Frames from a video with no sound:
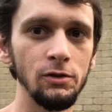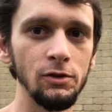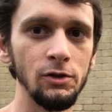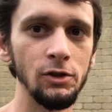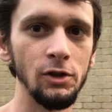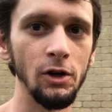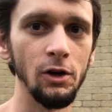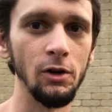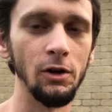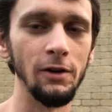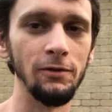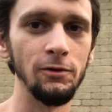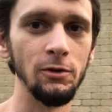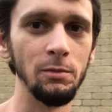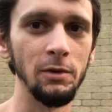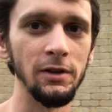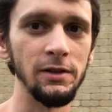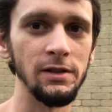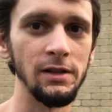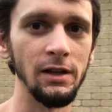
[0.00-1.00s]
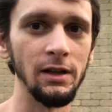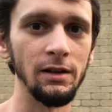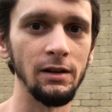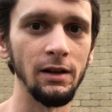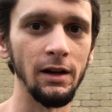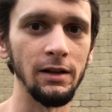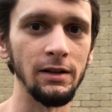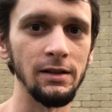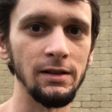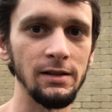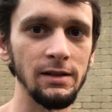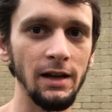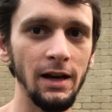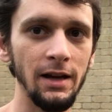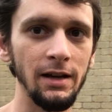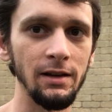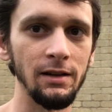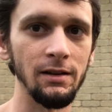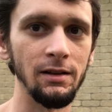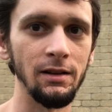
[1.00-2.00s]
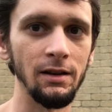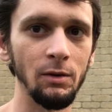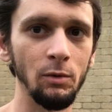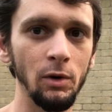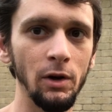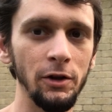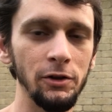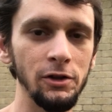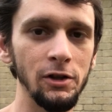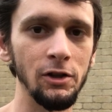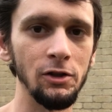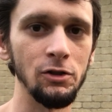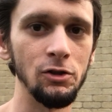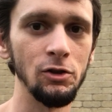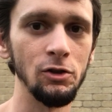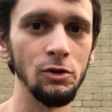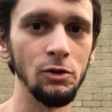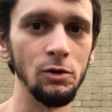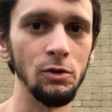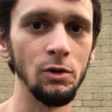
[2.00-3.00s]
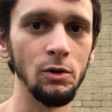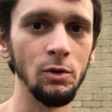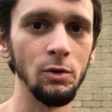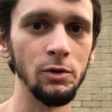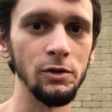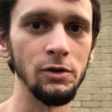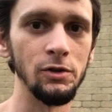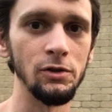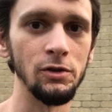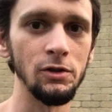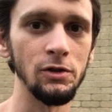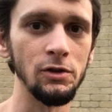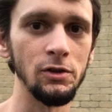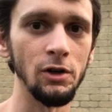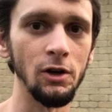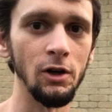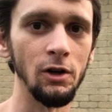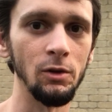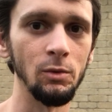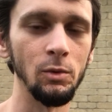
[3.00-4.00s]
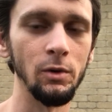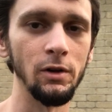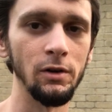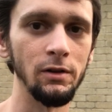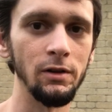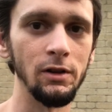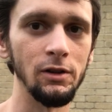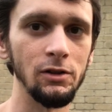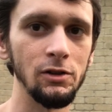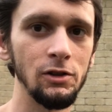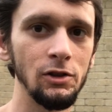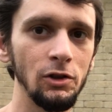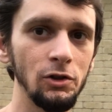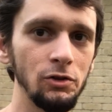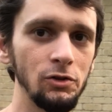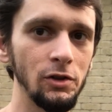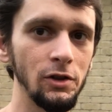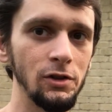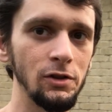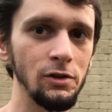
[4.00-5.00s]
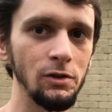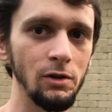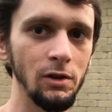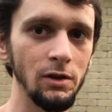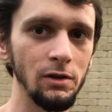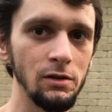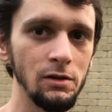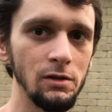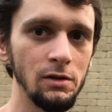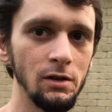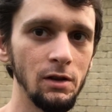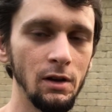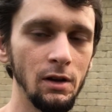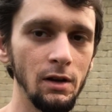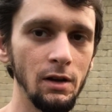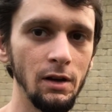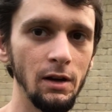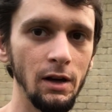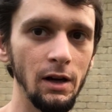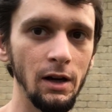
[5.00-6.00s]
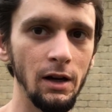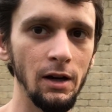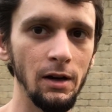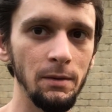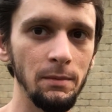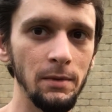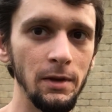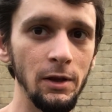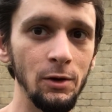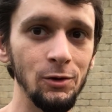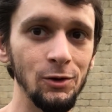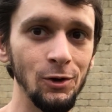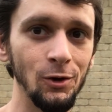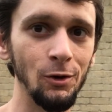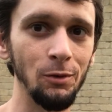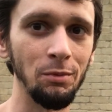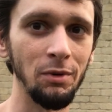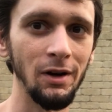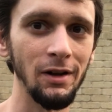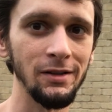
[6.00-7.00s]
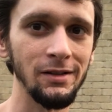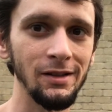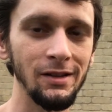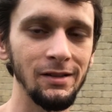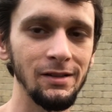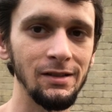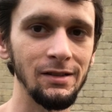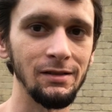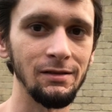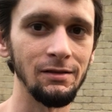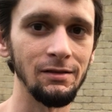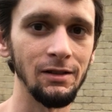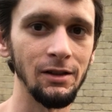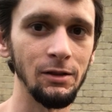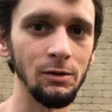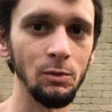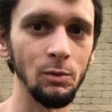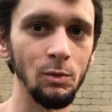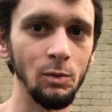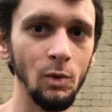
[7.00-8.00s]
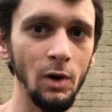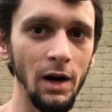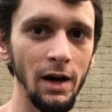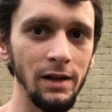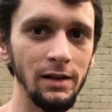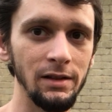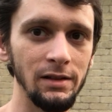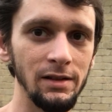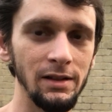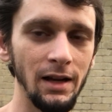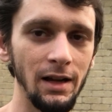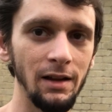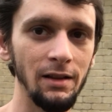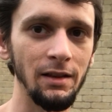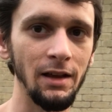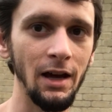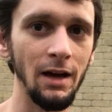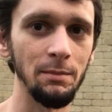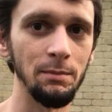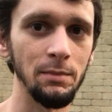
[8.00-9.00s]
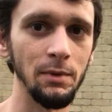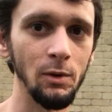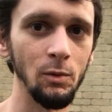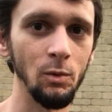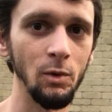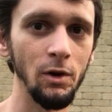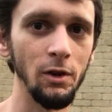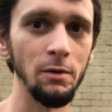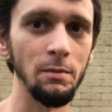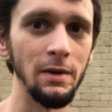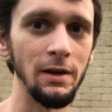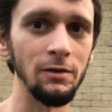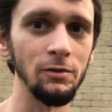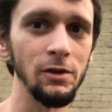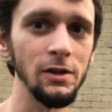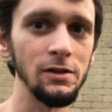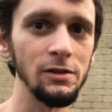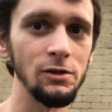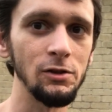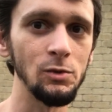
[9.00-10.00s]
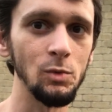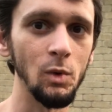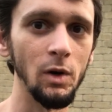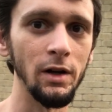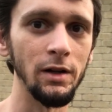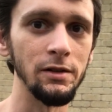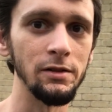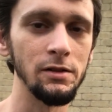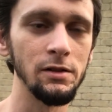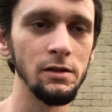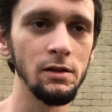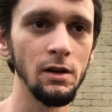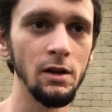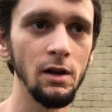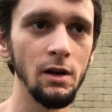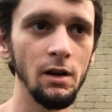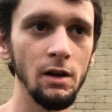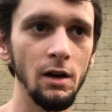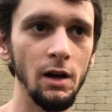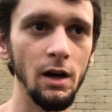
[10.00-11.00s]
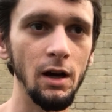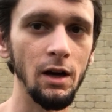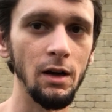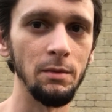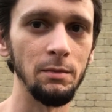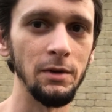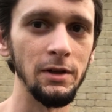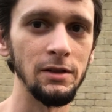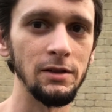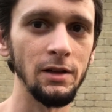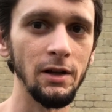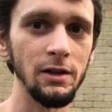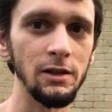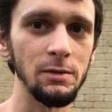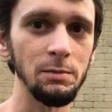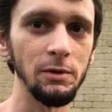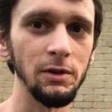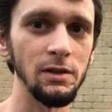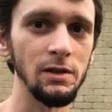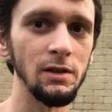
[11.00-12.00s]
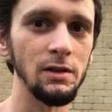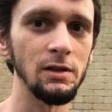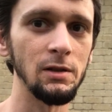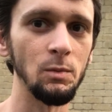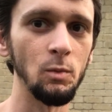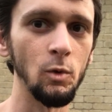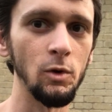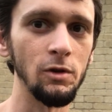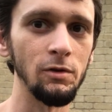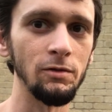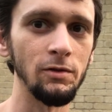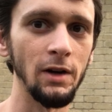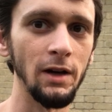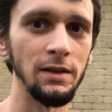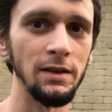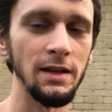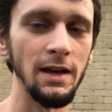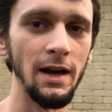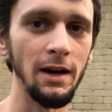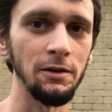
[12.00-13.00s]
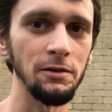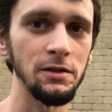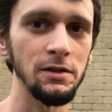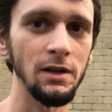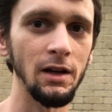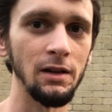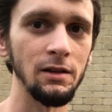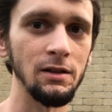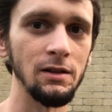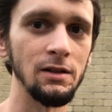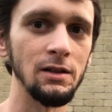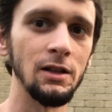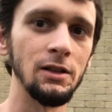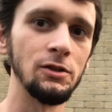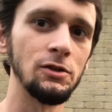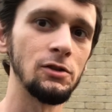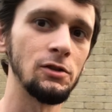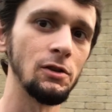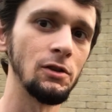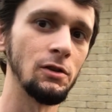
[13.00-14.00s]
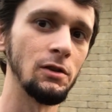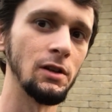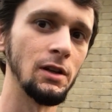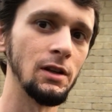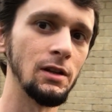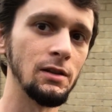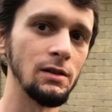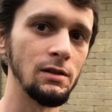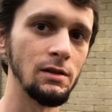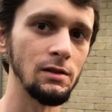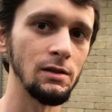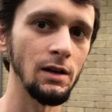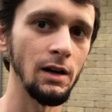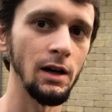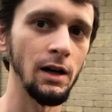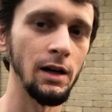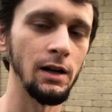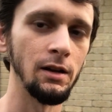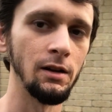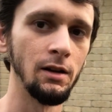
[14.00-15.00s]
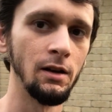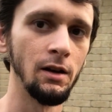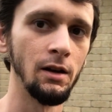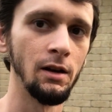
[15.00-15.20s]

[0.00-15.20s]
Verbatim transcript: So a few months in, I decided that what I was going to do was install one of these Chiltrix units. And there was a whole process and why I decided that, but one of the main reasons was it's not a split system where you've got the outside condenser, the inside